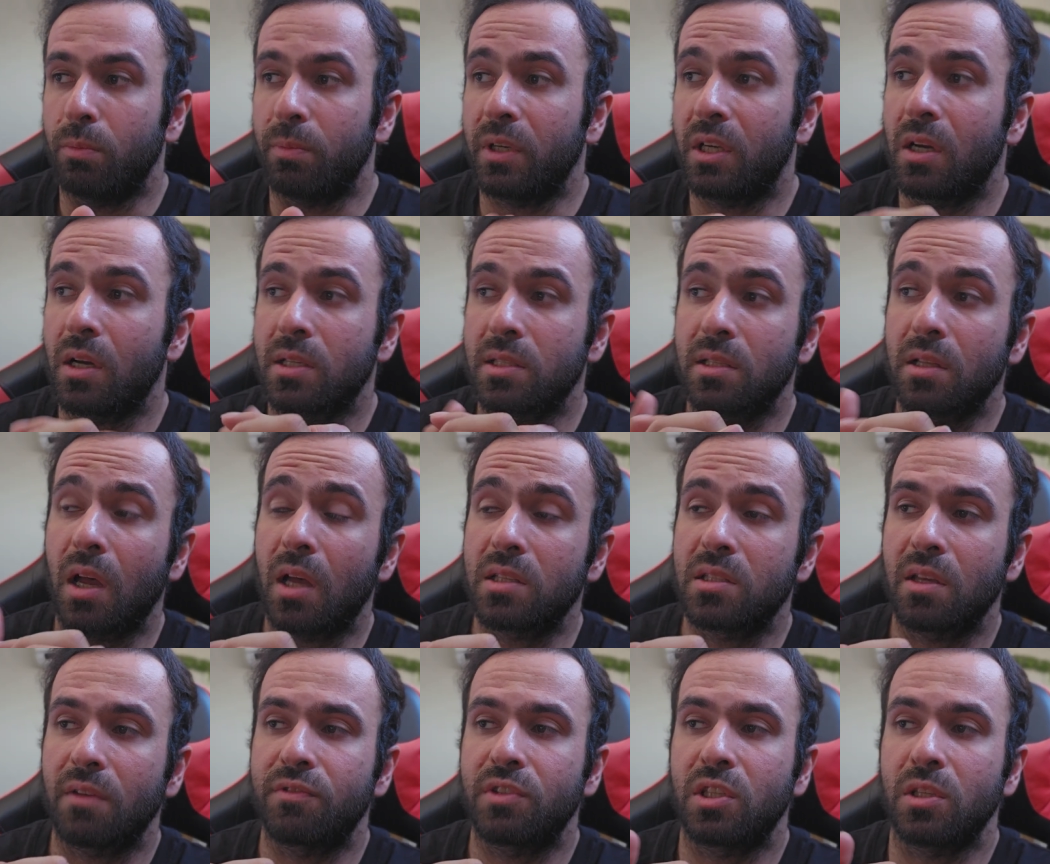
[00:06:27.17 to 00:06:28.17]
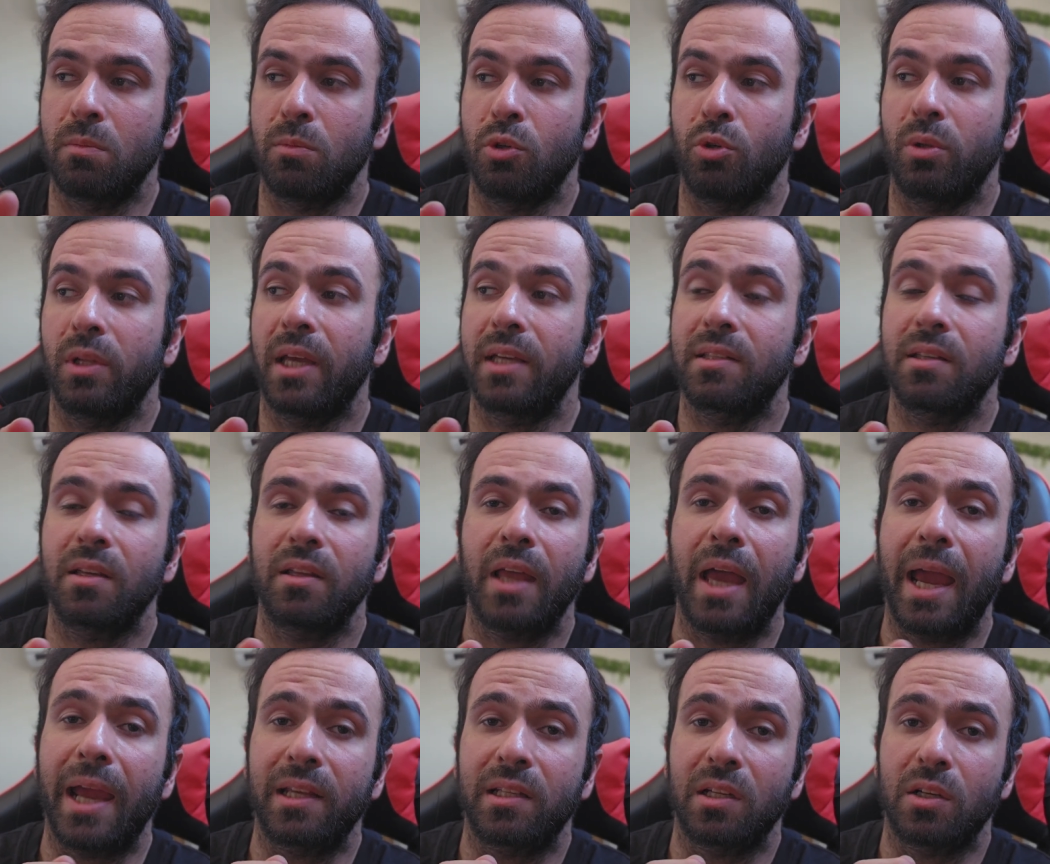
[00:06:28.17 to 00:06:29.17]
because lots of simulated
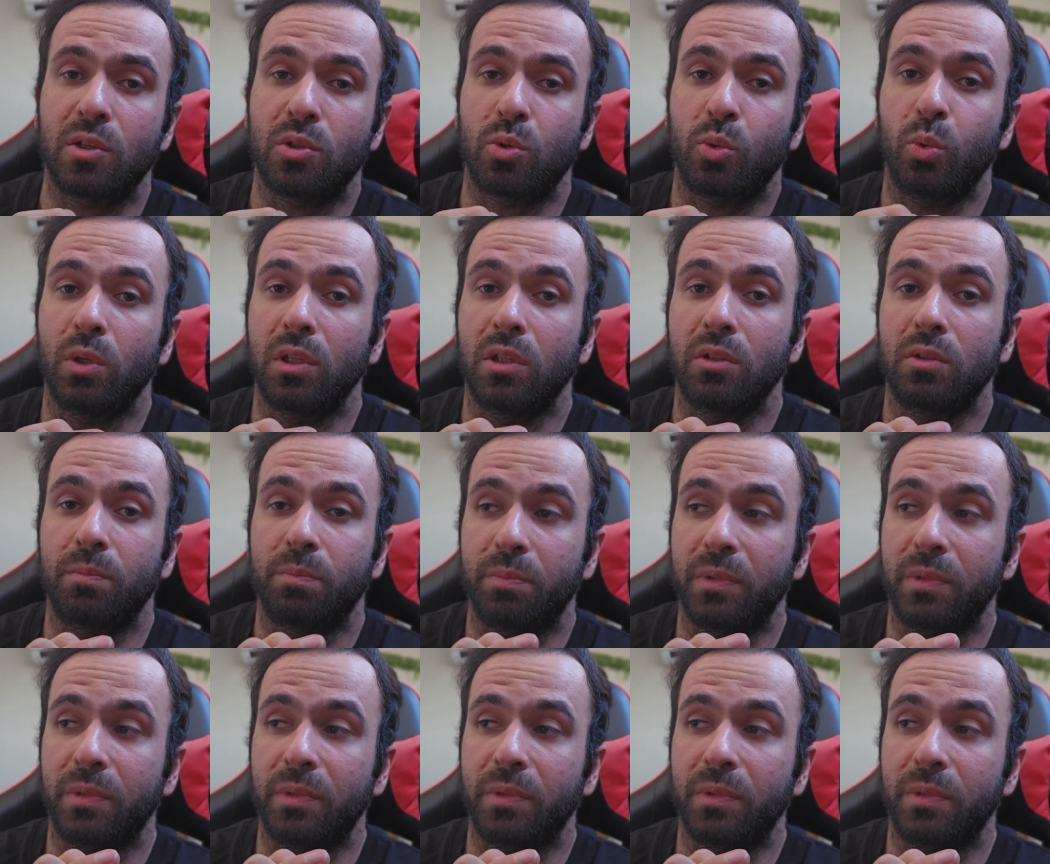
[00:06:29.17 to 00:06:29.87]
actors will